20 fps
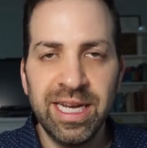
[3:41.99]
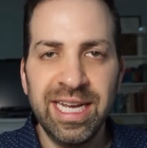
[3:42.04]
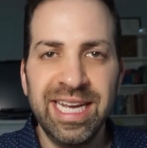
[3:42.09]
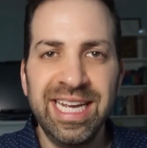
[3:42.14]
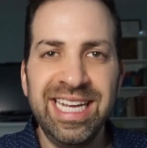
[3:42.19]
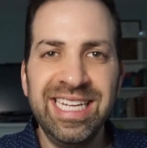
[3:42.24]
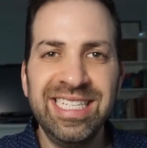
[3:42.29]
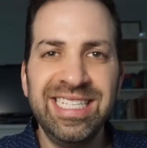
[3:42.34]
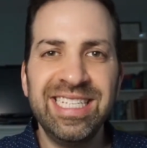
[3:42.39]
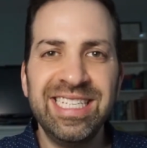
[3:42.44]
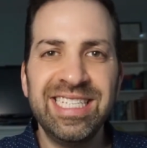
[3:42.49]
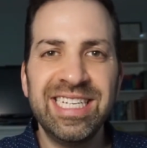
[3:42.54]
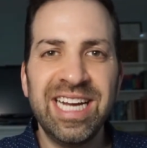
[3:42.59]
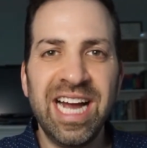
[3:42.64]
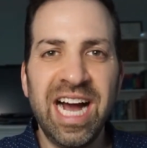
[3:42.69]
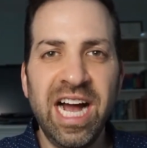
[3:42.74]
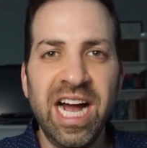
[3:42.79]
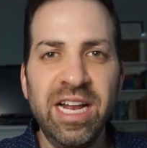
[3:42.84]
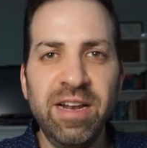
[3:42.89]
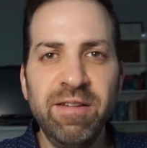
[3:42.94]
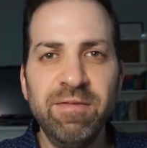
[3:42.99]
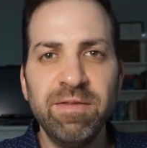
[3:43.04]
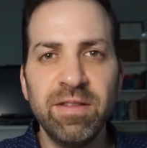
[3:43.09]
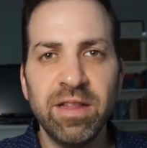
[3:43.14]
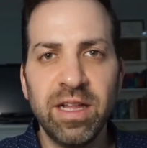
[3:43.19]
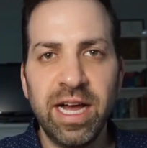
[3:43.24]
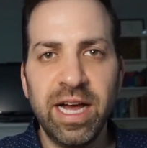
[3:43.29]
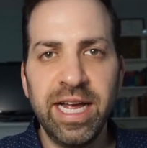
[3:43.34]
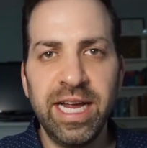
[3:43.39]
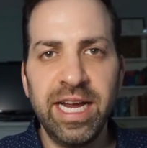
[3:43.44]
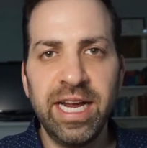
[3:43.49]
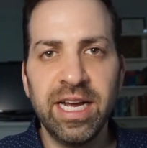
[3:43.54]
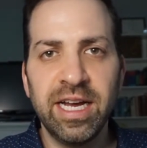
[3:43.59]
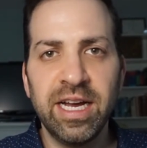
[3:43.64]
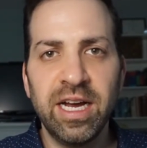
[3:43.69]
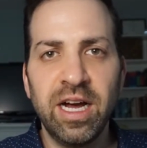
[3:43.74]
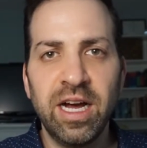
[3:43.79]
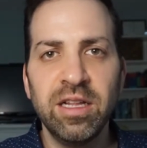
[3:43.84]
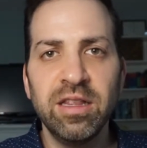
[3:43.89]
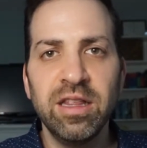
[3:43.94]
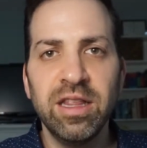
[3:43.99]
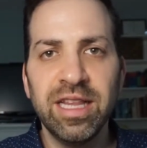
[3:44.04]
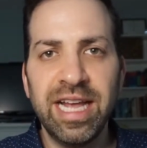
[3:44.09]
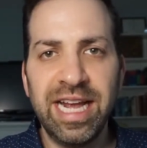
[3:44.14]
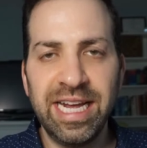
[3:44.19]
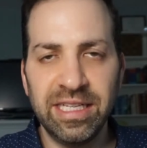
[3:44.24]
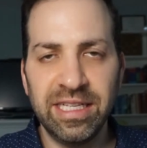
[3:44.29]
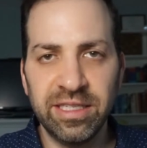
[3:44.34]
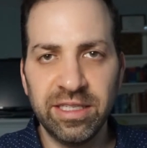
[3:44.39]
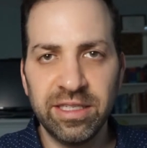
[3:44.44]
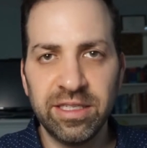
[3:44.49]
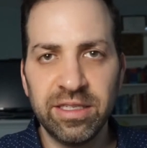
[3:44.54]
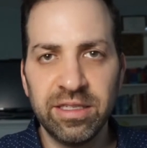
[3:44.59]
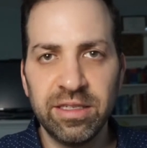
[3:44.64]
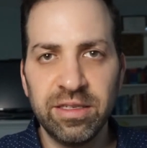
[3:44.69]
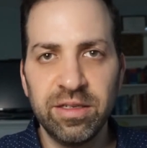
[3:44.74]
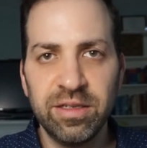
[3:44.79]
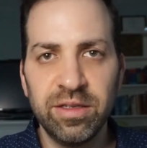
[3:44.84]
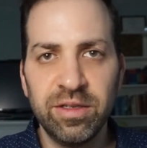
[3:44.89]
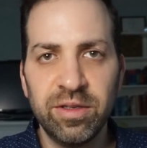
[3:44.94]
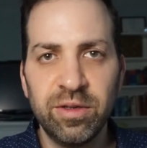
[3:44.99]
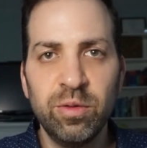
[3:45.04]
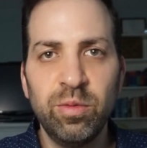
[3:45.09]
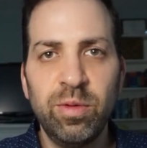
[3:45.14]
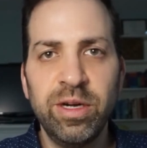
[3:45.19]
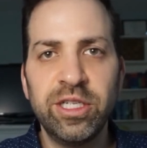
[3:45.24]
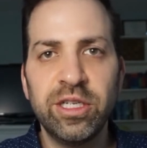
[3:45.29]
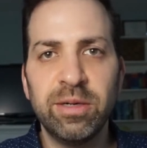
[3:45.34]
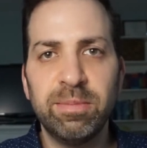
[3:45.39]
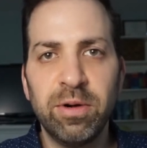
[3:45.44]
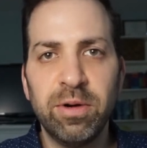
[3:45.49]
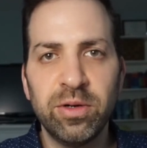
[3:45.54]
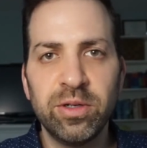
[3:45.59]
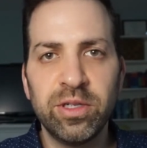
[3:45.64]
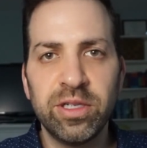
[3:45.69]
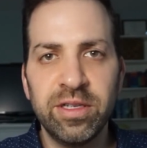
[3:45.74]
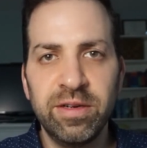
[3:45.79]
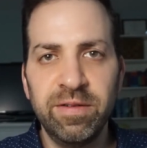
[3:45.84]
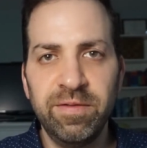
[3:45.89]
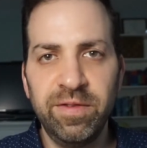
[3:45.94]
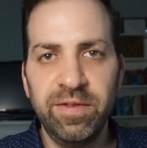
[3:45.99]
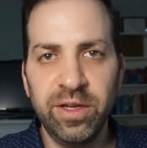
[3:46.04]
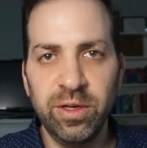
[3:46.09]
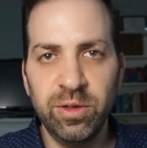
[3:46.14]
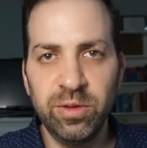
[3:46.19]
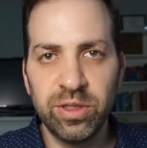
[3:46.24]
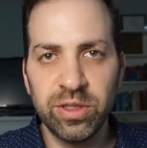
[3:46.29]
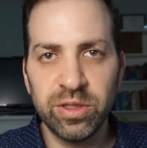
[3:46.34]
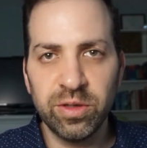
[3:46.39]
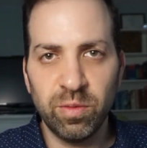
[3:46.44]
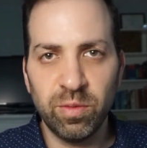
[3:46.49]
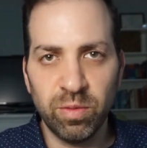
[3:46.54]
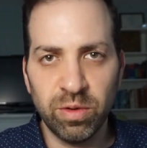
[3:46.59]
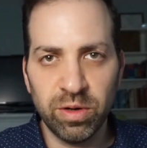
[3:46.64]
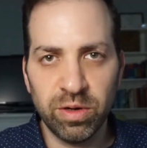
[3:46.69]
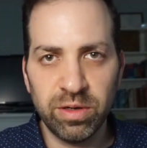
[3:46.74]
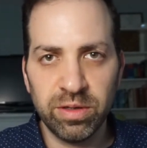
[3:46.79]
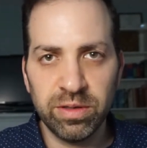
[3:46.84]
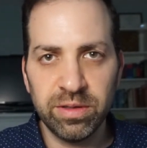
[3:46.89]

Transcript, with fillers: is it's kind of like a lens through which a person views the world.